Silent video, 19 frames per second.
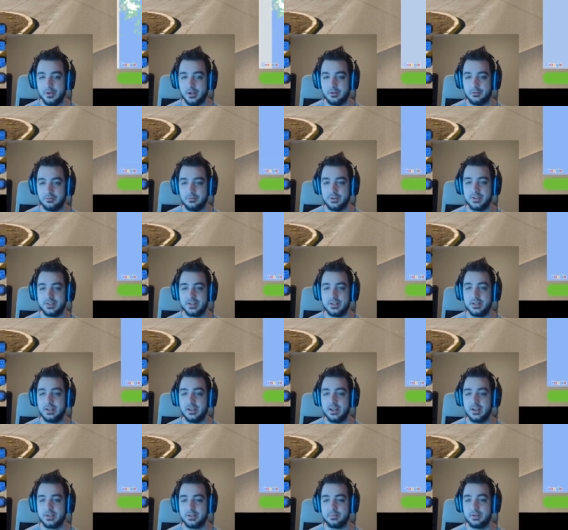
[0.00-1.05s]
a risky
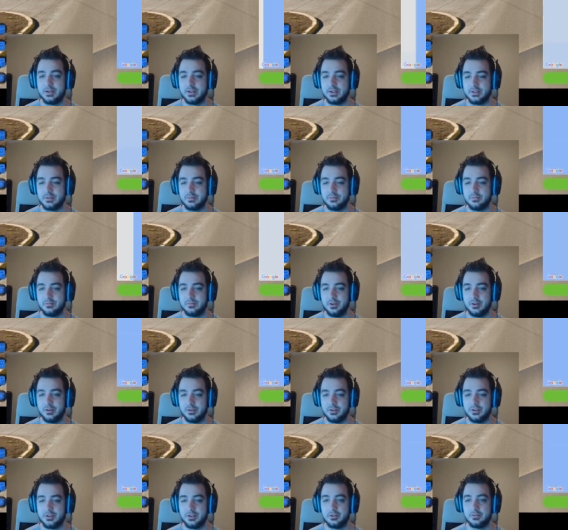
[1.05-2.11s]
guess because we are
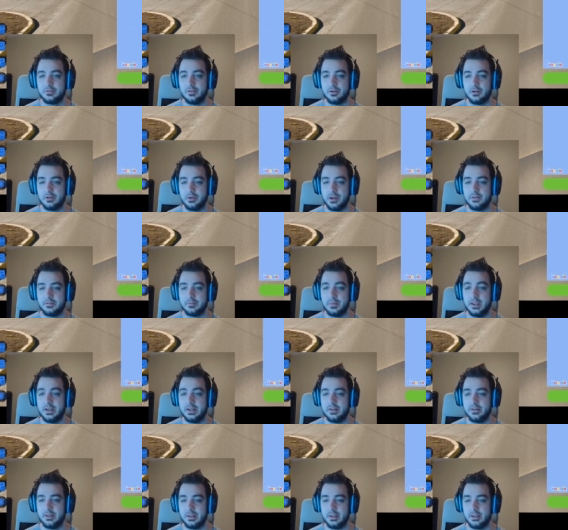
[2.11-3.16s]
so far away from
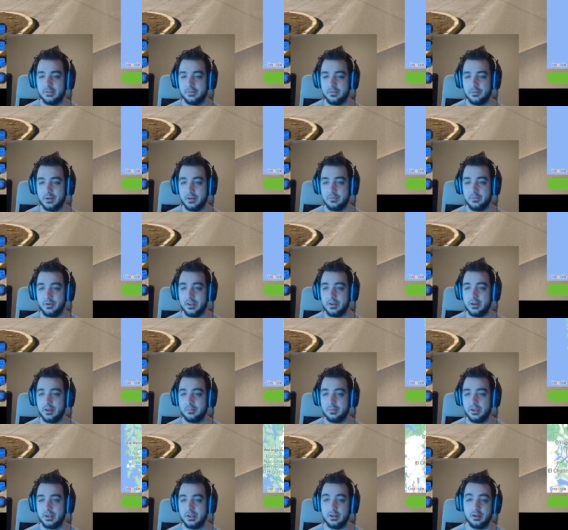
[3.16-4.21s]
anything if, if we end up
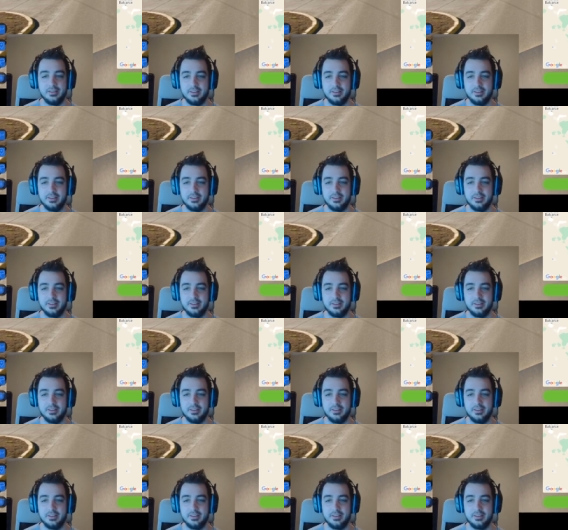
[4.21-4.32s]
being here.